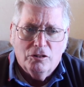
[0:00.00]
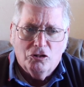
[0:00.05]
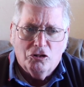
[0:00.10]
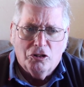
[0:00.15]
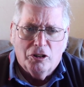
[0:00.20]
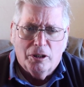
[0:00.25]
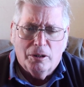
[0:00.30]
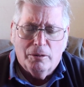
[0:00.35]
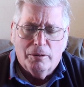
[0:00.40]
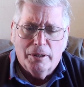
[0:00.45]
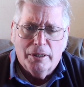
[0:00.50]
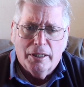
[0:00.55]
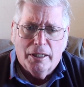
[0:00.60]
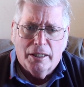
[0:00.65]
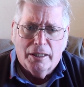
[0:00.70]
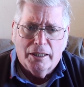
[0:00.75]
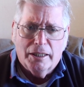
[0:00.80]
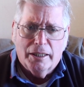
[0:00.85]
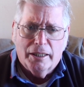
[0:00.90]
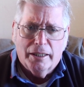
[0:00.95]
So,
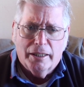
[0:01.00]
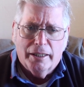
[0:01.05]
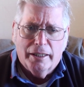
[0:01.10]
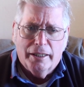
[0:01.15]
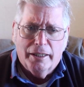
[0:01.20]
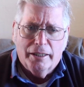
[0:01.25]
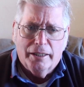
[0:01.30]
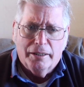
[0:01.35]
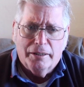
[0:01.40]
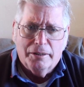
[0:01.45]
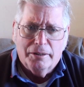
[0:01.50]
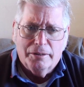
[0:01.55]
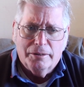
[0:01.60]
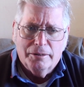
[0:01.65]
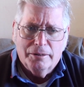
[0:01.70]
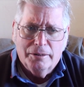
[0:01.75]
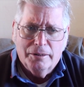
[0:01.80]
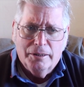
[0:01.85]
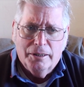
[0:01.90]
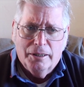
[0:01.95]
in
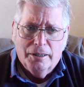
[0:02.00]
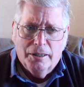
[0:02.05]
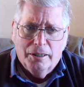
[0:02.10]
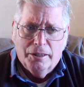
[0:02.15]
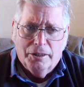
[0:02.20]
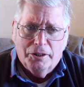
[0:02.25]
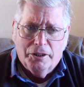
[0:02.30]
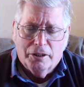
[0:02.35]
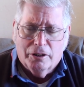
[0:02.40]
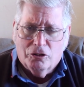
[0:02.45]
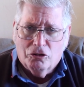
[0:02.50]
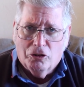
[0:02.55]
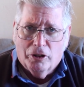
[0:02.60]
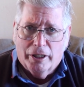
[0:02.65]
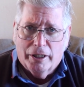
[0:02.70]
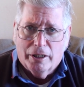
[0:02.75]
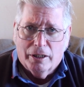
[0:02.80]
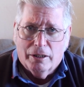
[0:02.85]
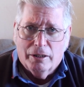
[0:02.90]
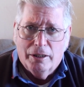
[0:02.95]
years
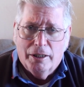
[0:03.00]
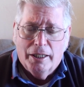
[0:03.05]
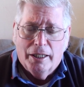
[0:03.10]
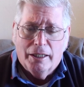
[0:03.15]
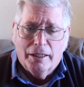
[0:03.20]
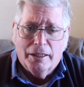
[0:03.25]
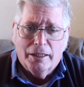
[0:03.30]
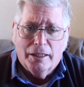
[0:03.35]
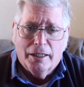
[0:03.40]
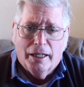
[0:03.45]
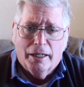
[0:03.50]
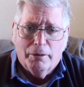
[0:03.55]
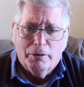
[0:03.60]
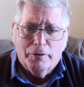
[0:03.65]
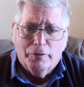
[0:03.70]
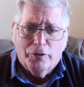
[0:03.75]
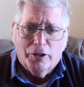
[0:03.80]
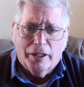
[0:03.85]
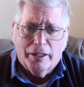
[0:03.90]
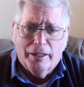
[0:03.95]
later, I
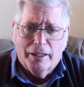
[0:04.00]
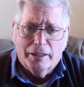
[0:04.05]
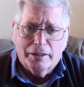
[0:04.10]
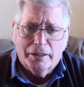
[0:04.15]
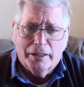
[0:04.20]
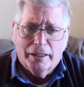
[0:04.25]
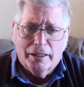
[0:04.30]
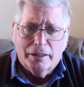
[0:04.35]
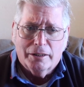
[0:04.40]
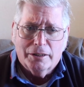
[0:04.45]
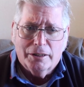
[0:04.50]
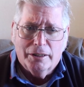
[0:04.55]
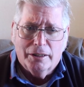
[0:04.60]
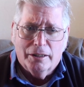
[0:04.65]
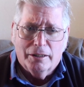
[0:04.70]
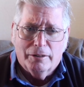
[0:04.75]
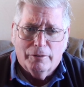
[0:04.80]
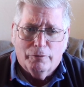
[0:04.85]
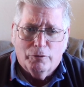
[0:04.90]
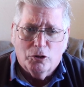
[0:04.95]
would figure out
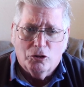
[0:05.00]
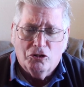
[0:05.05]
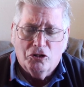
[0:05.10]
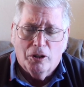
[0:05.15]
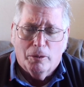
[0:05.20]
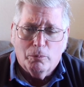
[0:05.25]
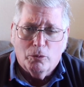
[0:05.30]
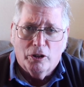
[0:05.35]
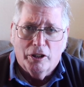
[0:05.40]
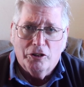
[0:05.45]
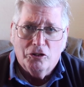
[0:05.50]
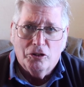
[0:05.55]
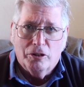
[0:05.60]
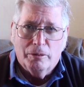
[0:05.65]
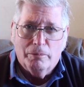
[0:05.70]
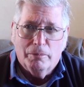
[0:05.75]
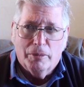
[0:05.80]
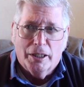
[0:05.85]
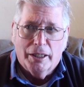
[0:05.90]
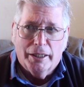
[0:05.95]
that for some
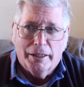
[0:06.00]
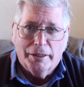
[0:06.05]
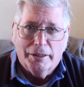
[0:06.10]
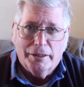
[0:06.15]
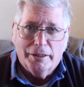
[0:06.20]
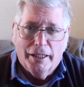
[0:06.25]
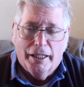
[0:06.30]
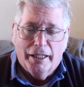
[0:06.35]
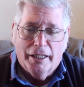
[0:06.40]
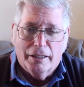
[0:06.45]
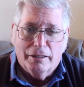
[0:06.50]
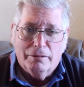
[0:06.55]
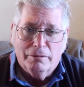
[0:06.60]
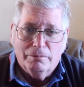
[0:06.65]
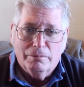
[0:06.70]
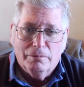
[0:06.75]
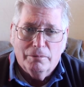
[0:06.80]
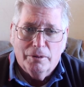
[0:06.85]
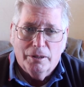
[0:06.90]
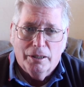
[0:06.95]
reason my dad
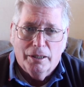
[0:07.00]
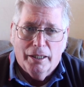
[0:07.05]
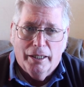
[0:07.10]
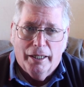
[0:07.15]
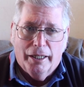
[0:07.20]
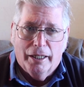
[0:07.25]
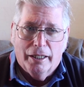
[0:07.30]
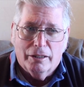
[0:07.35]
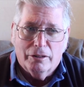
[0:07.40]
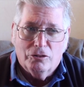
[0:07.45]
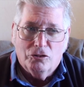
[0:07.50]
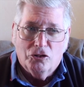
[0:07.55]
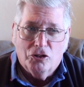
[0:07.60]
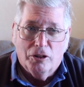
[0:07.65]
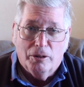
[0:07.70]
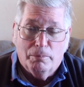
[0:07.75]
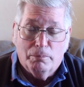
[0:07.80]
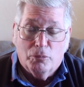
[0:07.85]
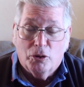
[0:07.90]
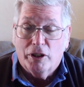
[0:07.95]
had
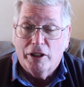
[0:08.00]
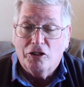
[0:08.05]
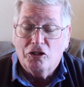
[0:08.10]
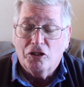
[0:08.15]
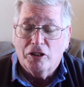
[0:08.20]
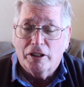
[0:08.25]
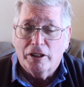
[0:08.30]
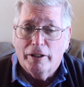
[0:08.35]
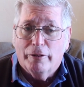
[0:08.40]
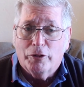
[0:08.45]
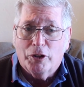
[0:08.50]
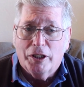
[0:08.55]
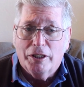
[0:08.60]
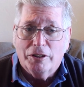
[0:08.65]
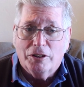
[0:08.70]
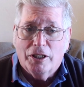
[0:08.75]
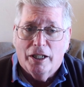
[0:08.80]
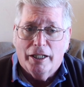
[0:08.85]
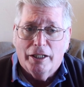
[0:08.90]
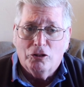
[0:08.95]
some pretty
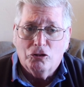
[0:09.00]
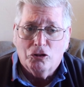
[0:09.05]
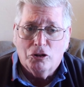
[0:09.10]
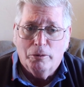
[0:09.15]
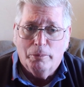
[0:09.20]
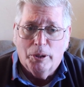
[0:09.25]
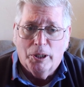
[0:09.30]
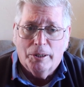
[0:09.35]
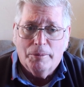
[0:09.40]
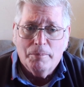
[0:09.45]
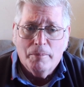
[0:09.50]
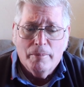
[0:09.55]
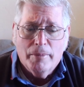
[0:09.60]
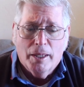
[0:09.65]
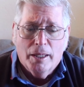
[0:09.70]
significant ties to me